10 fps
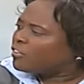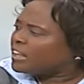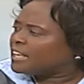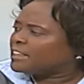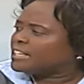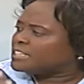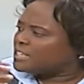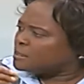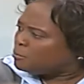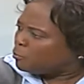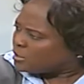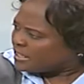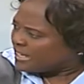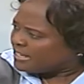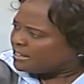thing that is put
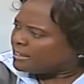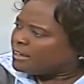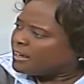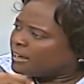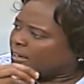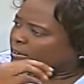in uh,